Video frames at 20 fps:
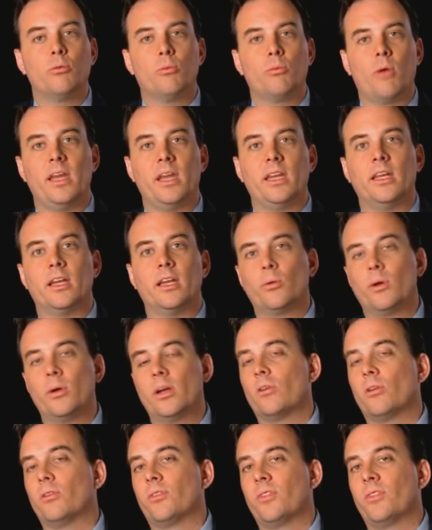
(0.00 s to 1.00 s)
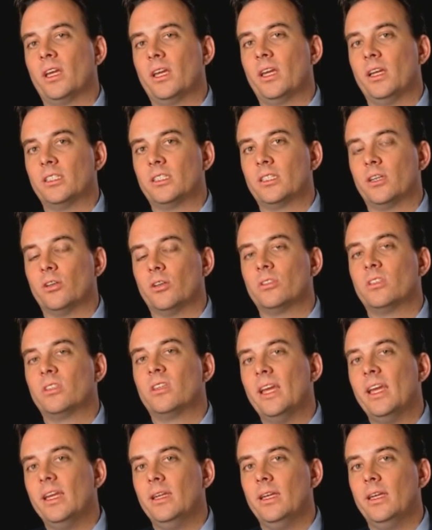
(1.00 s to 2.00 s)
writing, and critical thinking skills
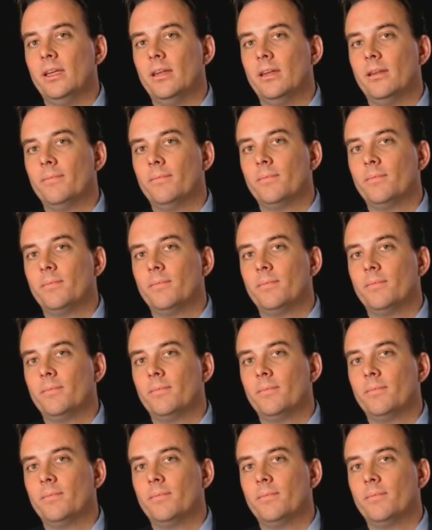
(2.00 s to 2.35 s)
they need